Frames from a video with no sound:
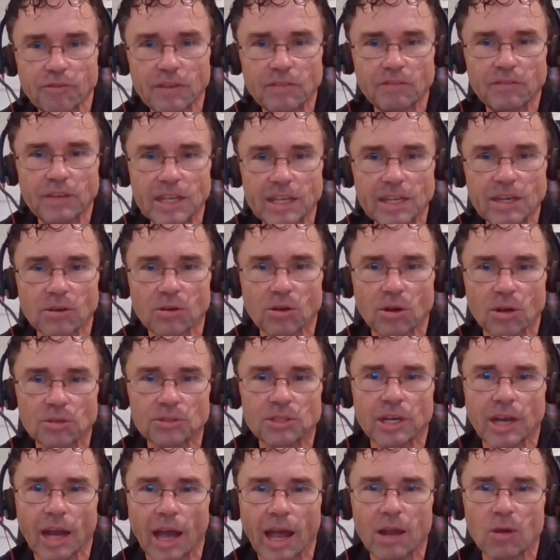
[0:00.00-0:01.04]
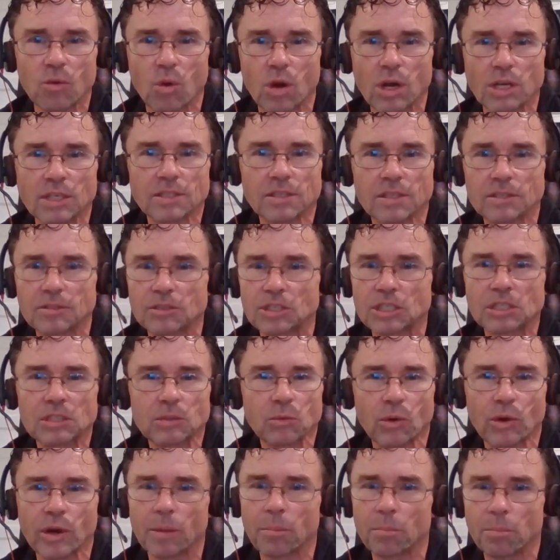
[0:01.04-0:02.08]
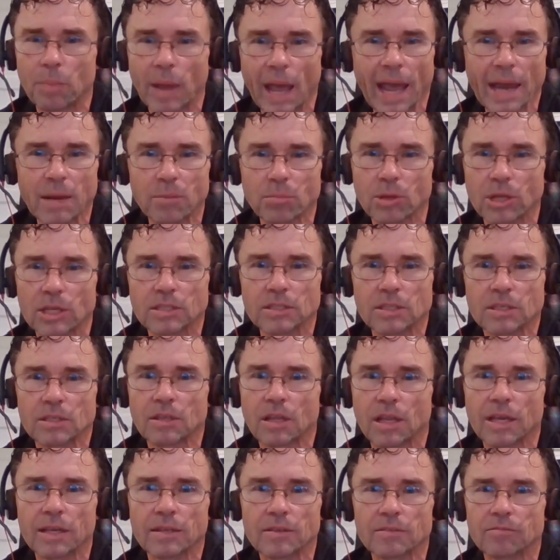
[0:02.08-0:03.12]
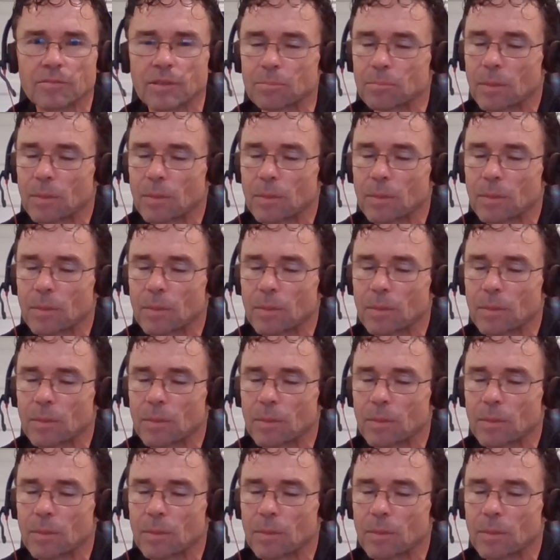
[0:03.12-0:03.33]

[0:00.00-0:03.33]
50 year old that I was that just were in a bad place in life.